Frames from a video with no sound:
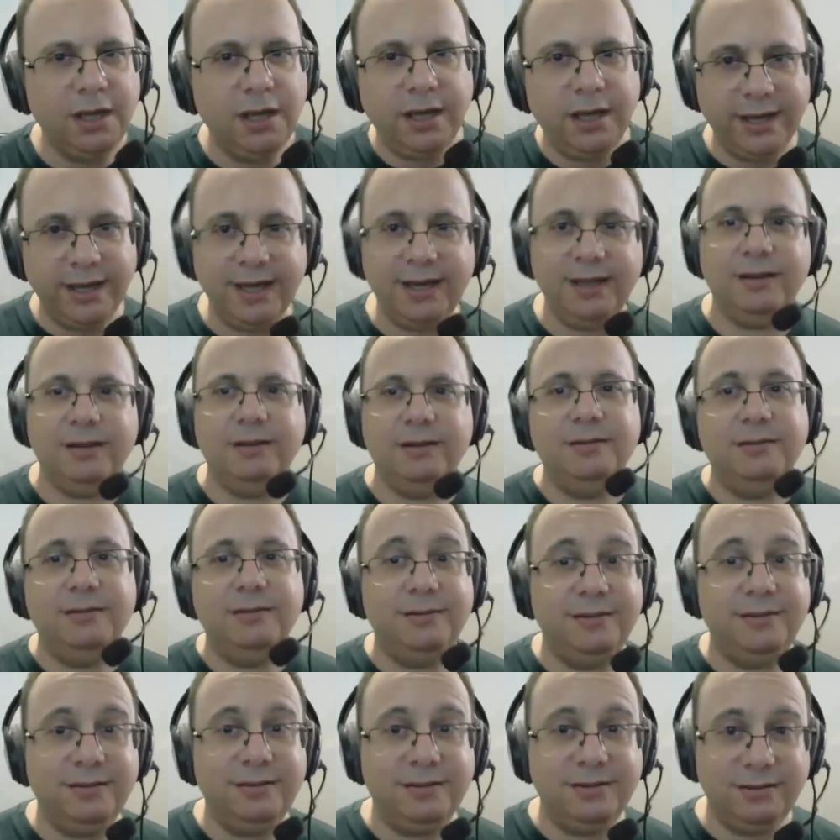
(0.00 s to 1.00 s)
Again,
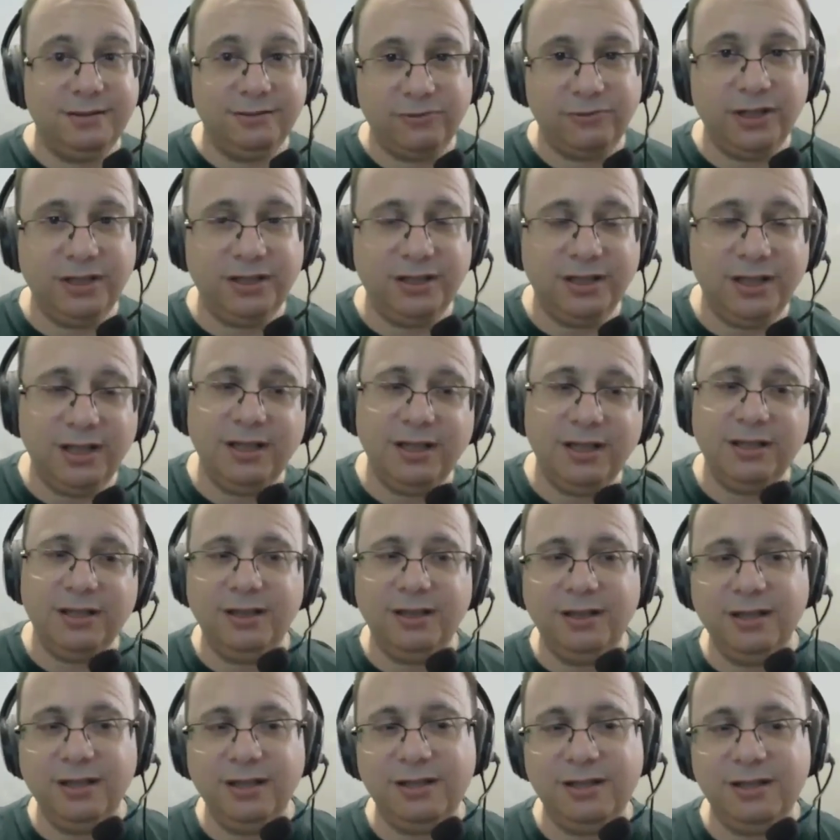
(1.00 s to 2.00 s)
treat
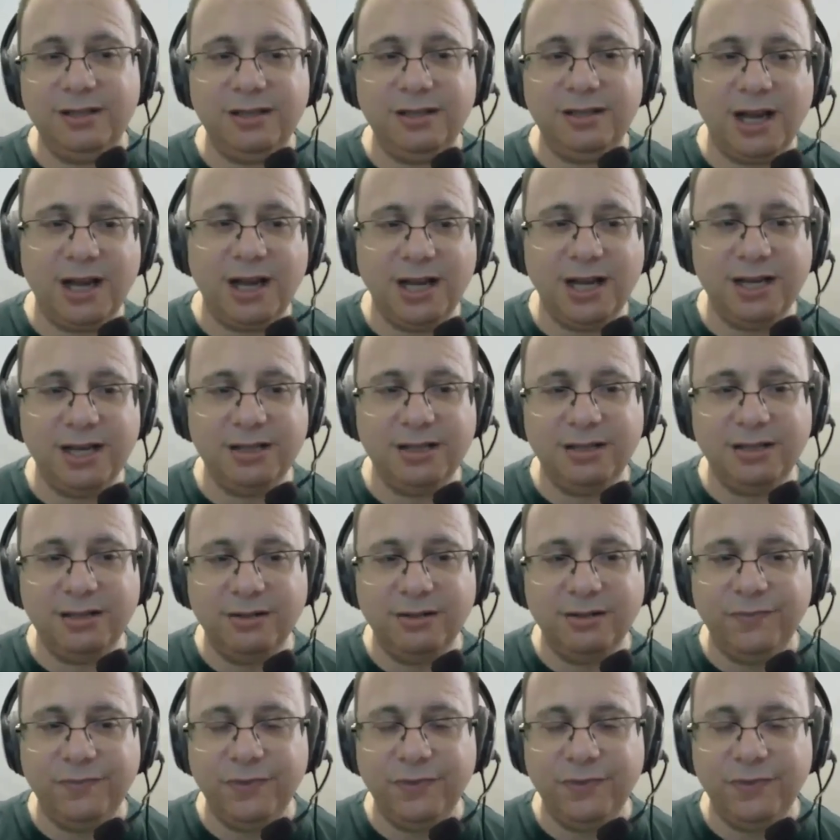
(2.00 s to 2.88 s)
this as